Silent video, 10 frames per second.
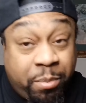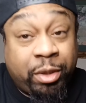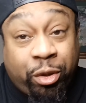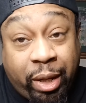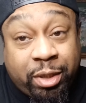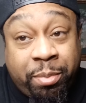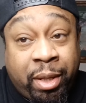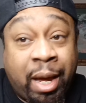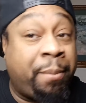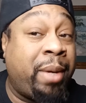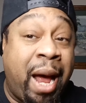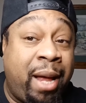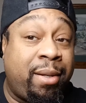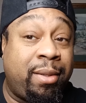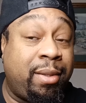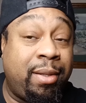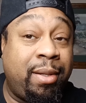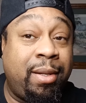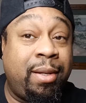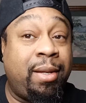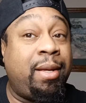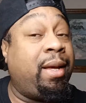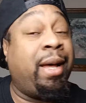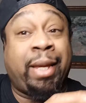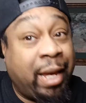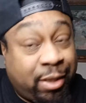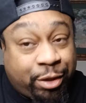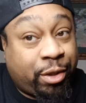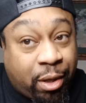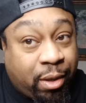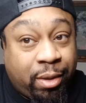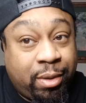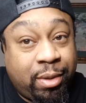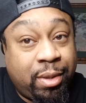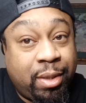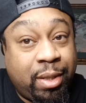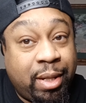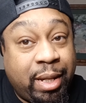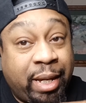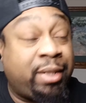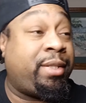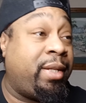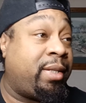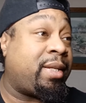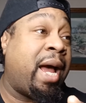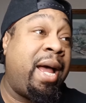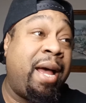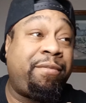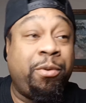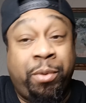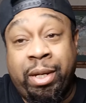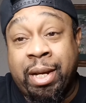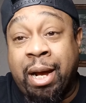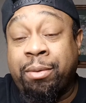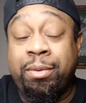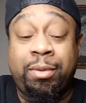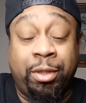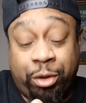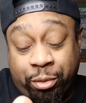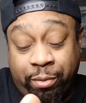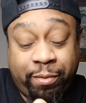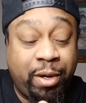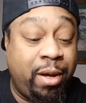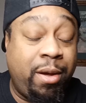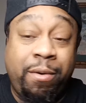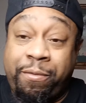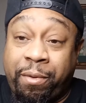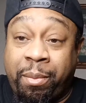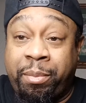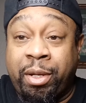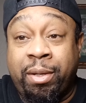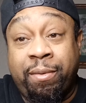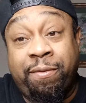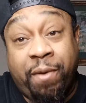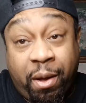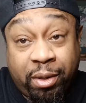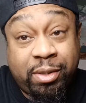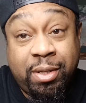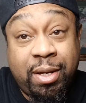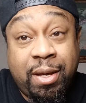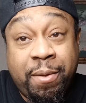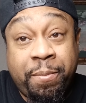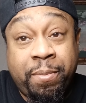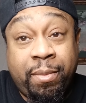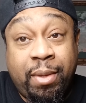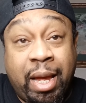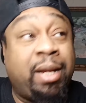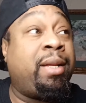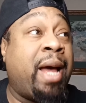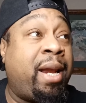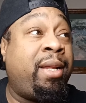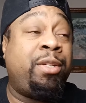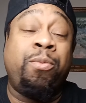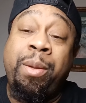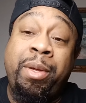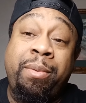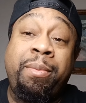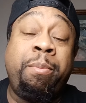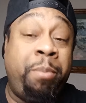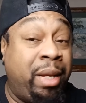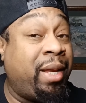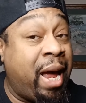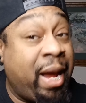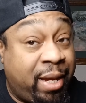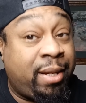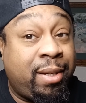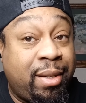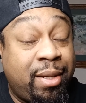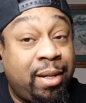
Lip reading: But trust me, I'm not against y'all. It's just I have to weed out the truth from the false. And a lot of these women be lying